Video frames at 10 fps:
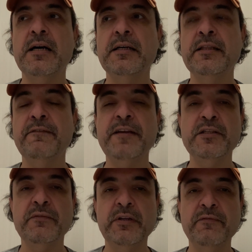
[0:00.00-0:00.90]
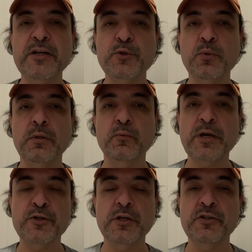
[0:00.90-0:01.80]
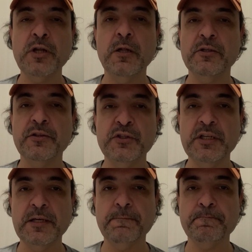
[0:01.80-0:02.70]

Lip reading: in the face of an eventual Russian assault on the city.